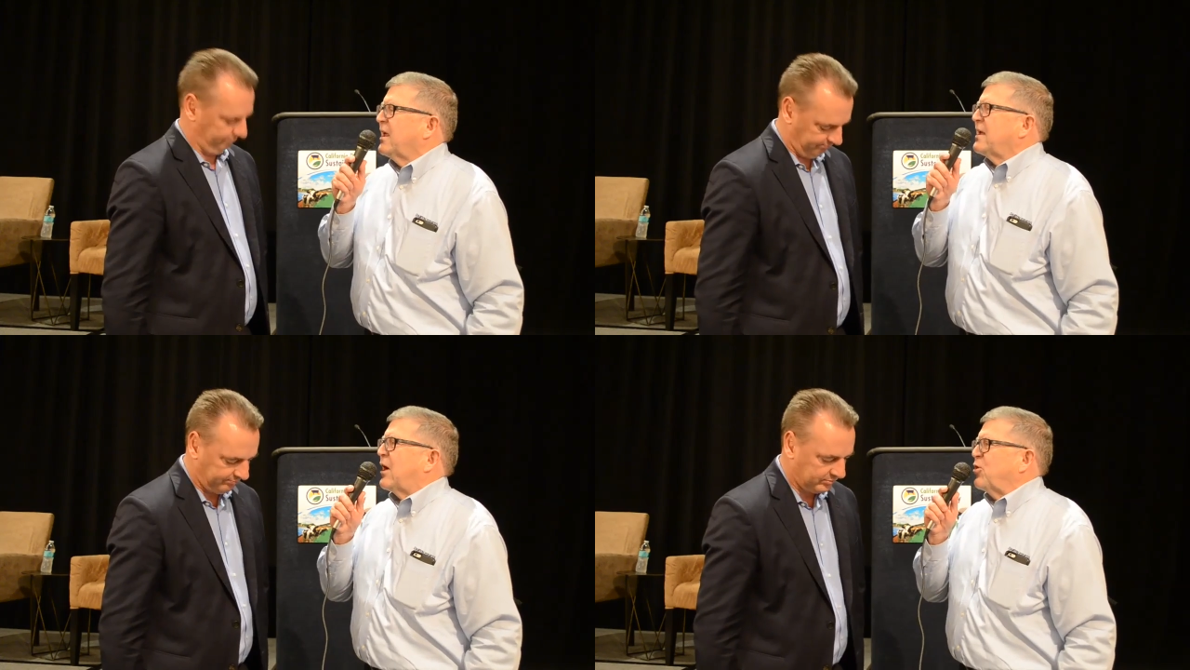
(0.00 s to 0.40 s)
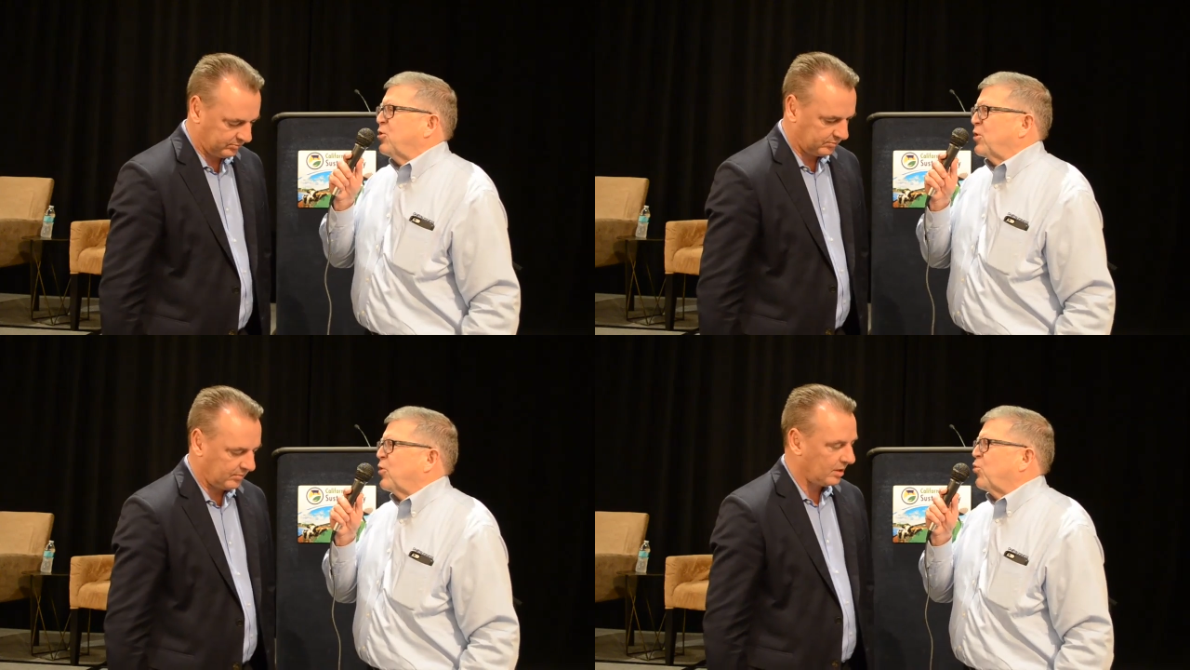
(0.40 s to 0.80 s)
Speaker 1: Now,
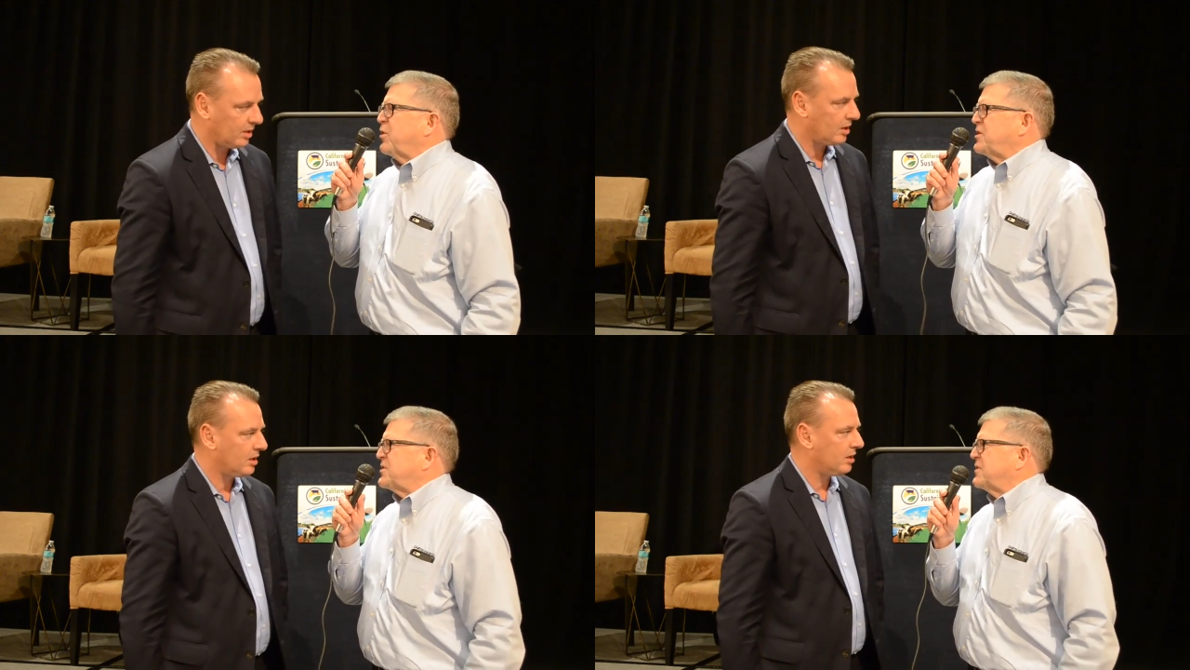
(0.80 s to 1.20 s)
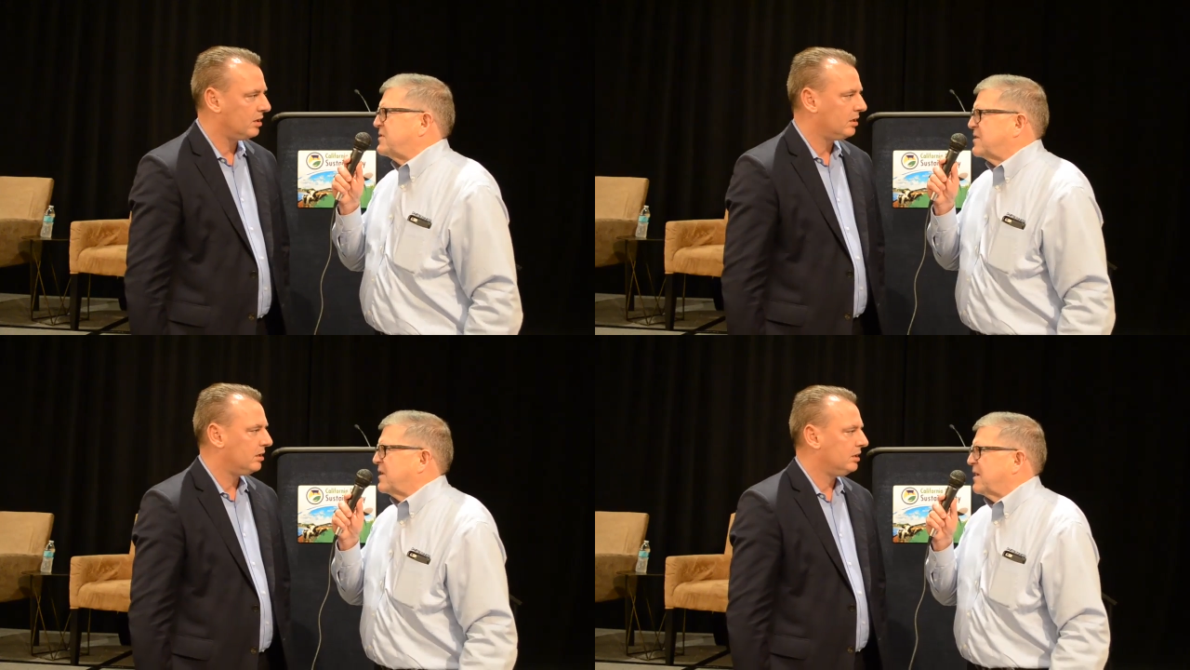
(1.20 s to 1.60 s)
you're a
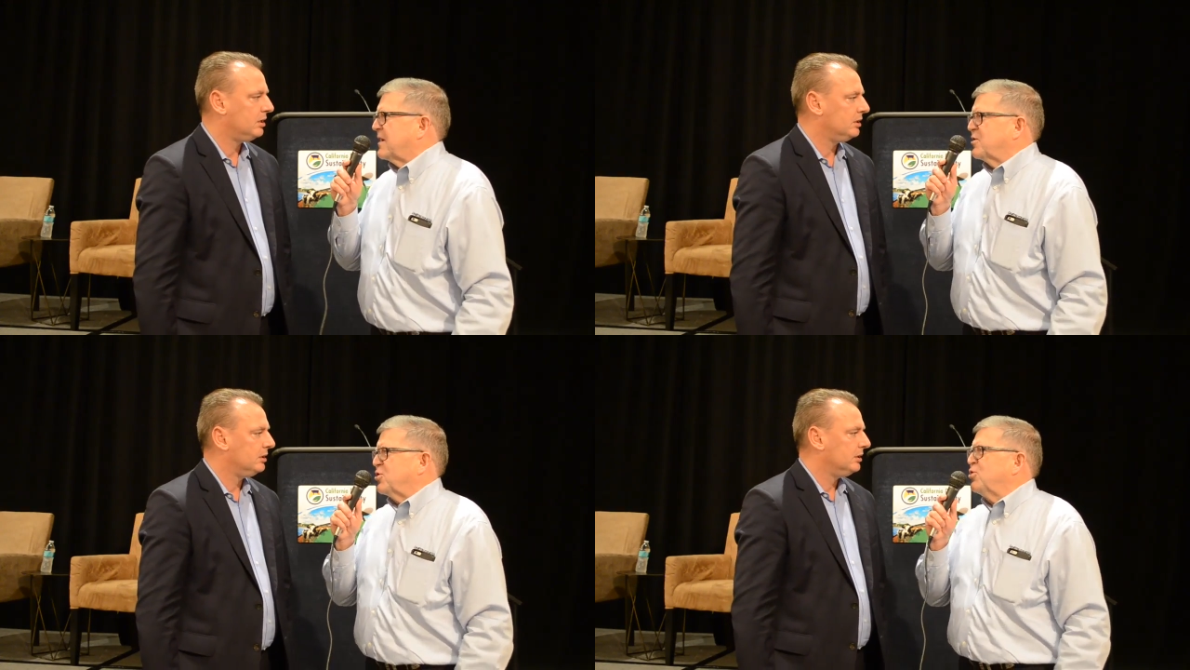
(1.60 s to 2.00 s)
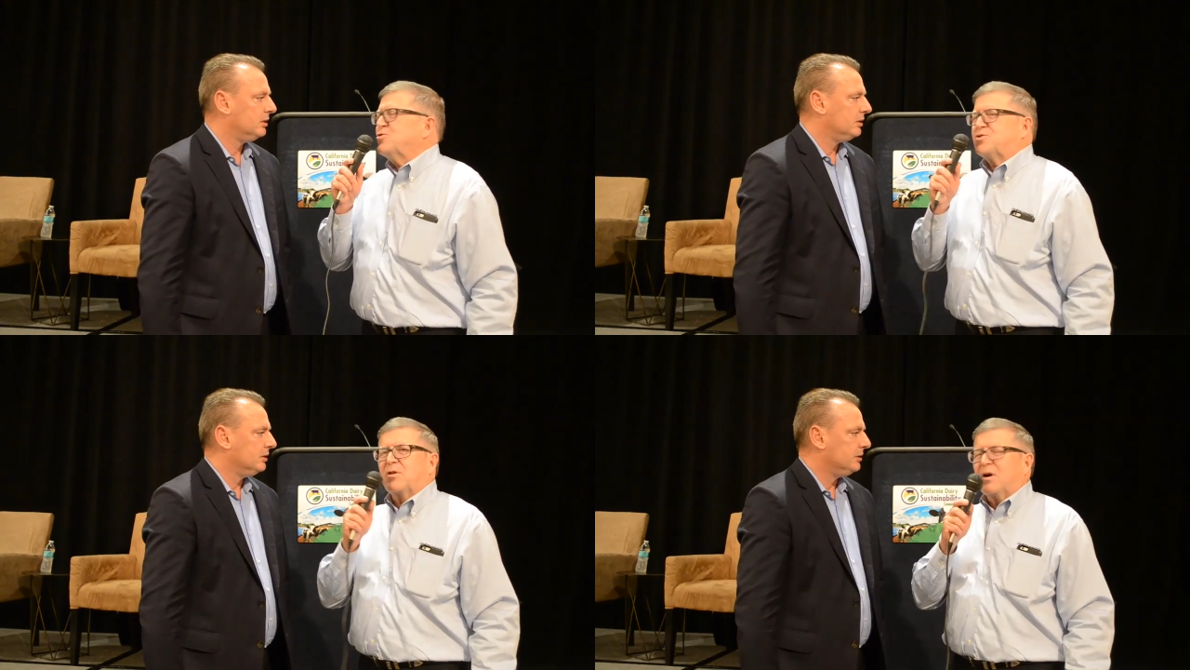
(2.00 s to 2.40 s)
recent uh,
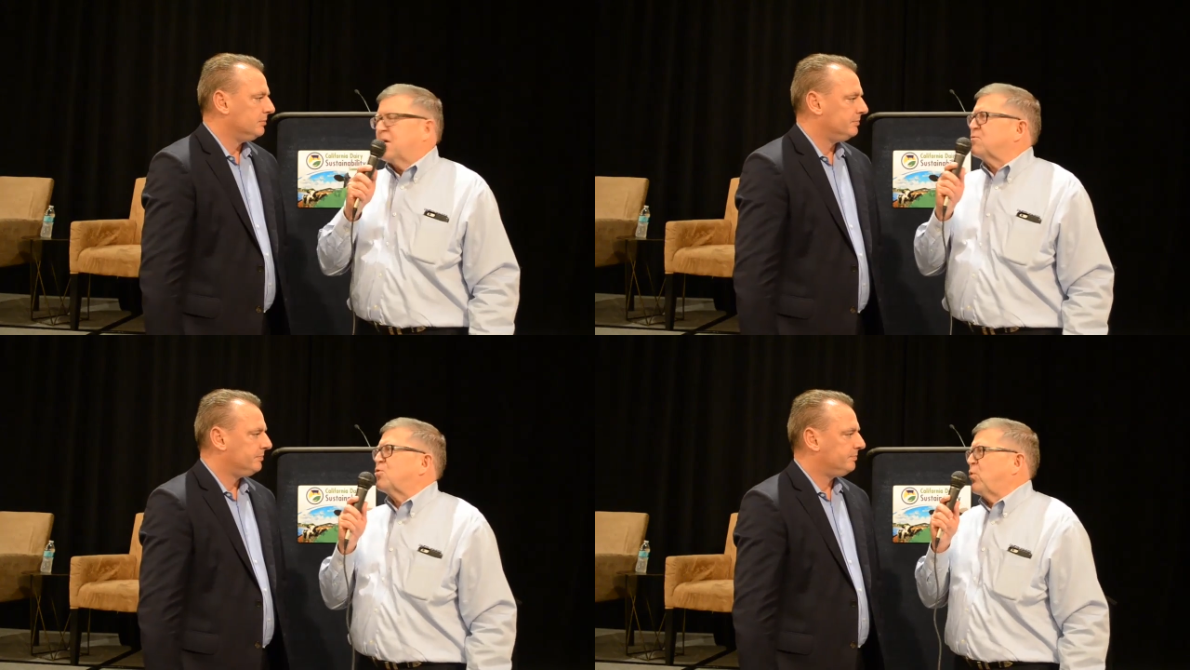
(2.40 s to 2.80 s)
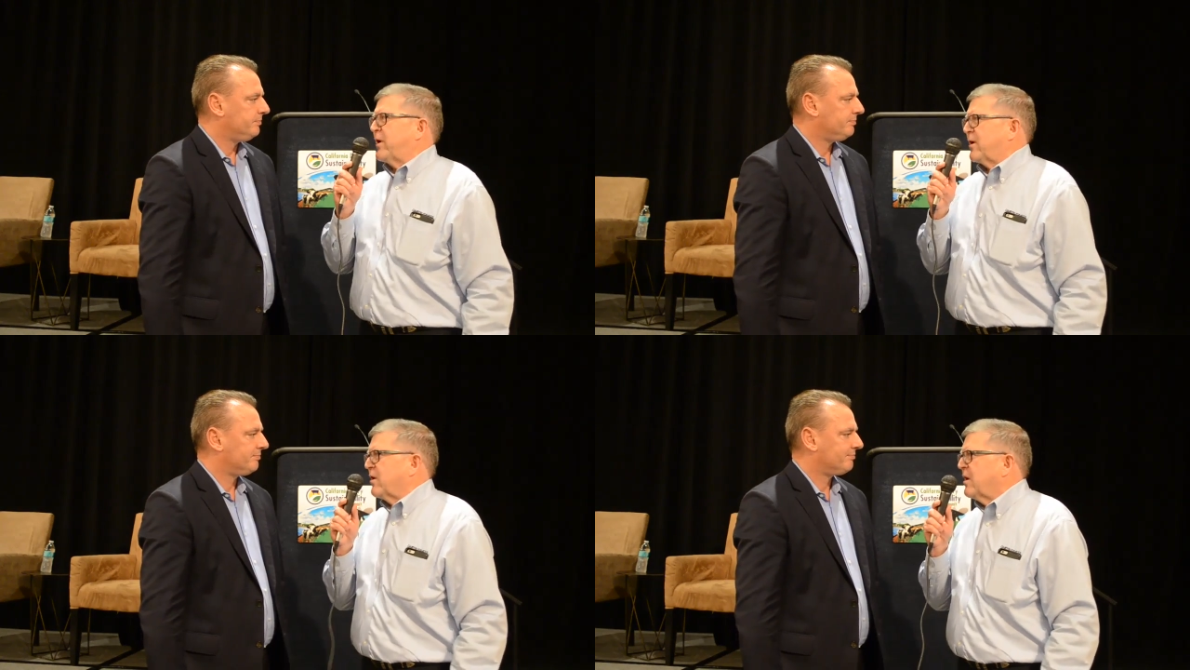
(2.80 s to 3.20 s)
user of
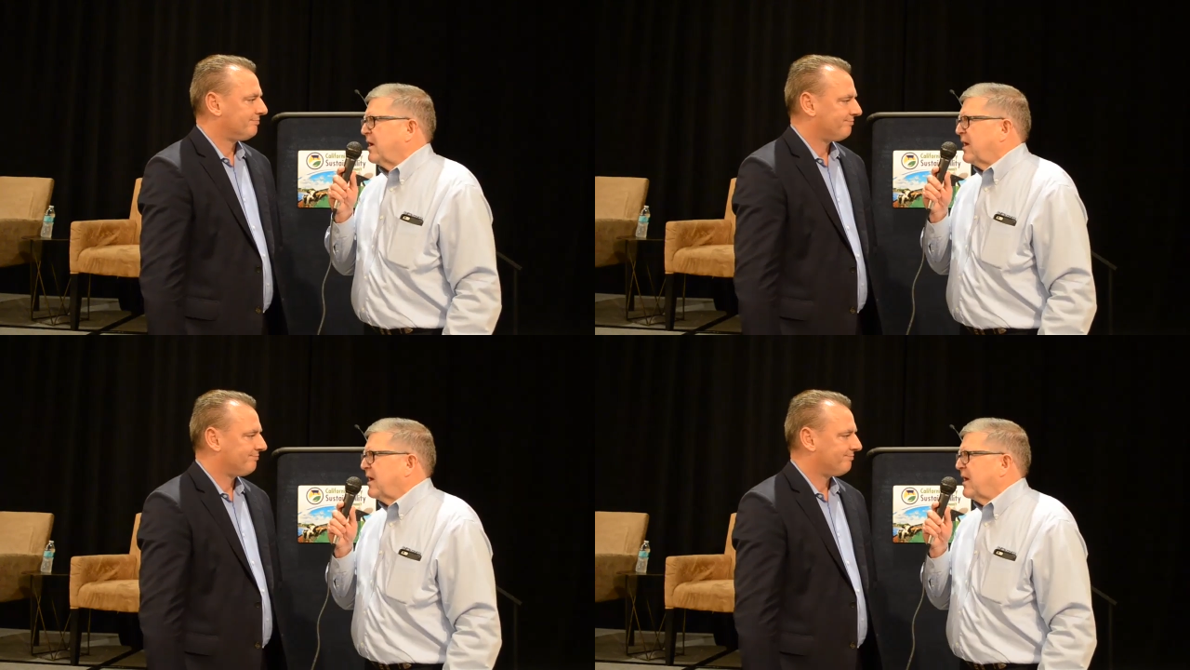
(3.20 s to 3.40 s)
Twitter,